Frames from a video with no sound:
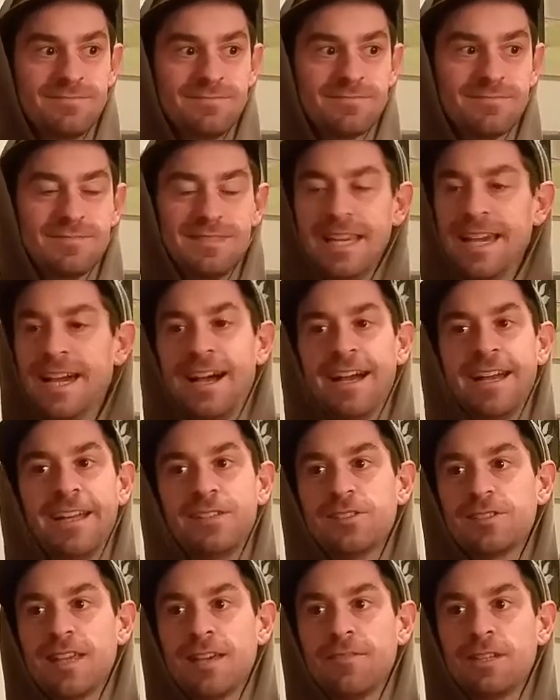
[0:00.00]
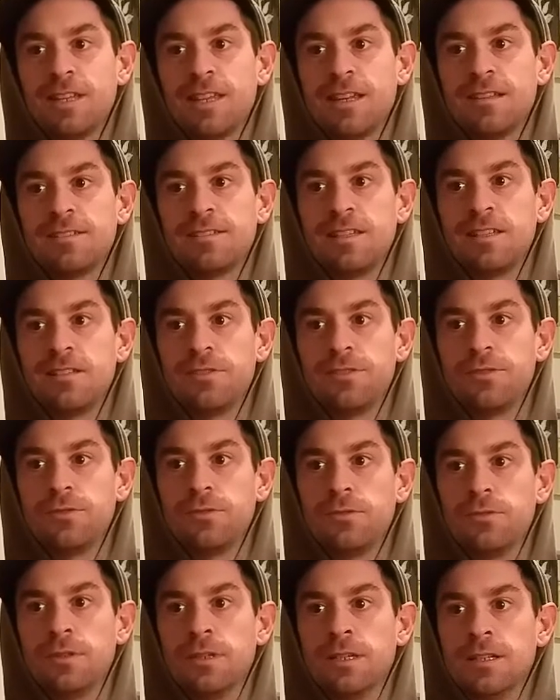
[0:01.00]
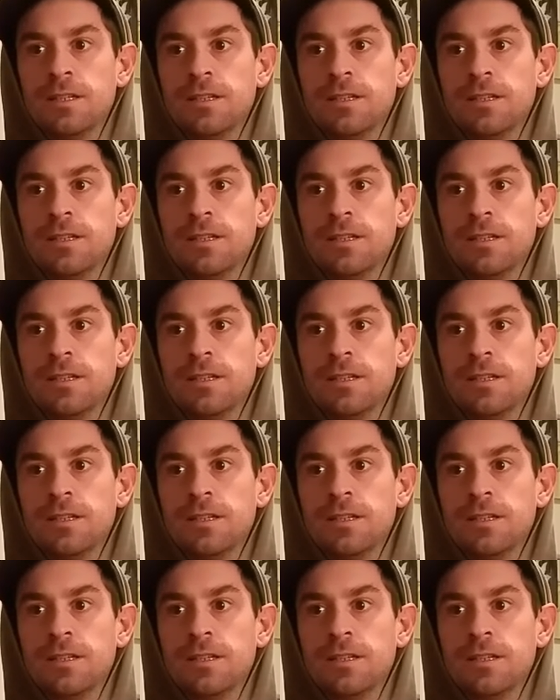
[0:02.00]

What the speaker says: yeah, I just have a tendency to